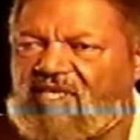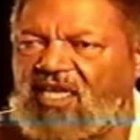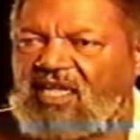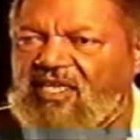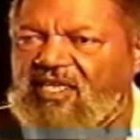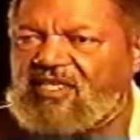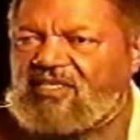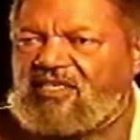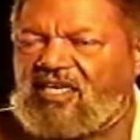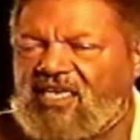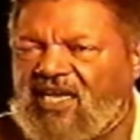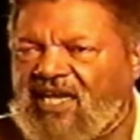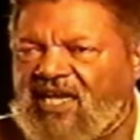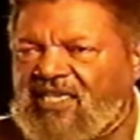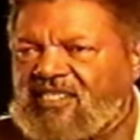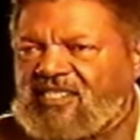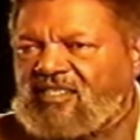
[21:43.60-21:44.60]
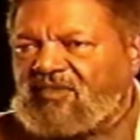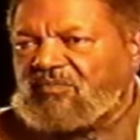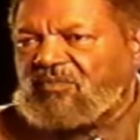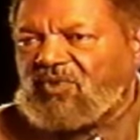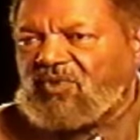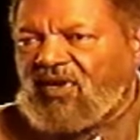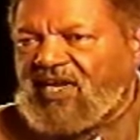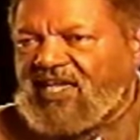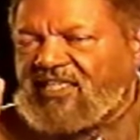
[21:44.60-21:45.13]
And this young high school
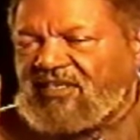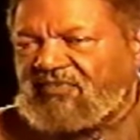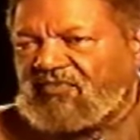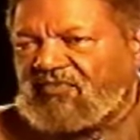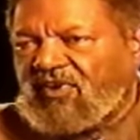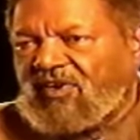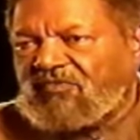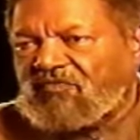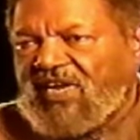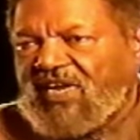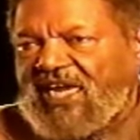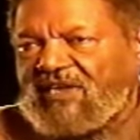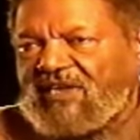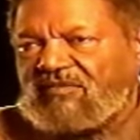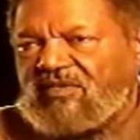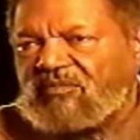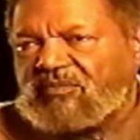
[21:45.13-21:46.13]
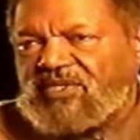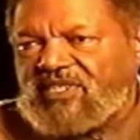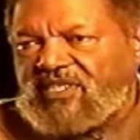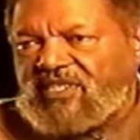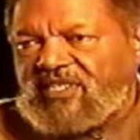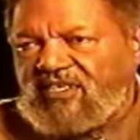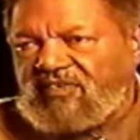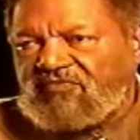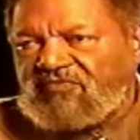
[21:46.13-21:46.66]
boy had this 45 and he put
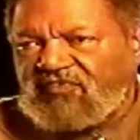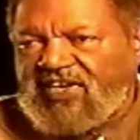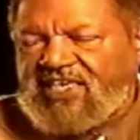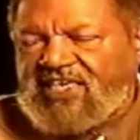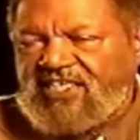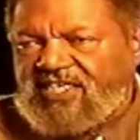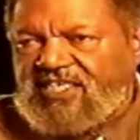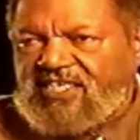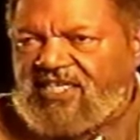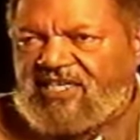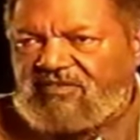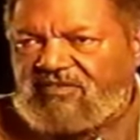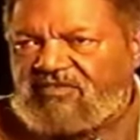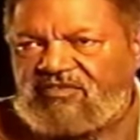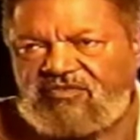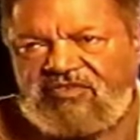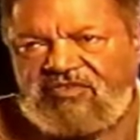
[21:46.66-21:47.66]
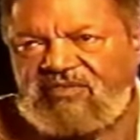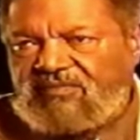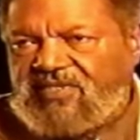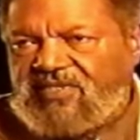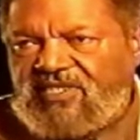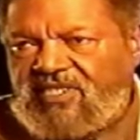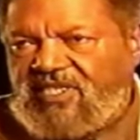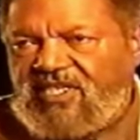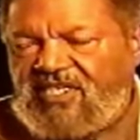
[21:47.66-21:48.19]
it in his face and his hand was trembling.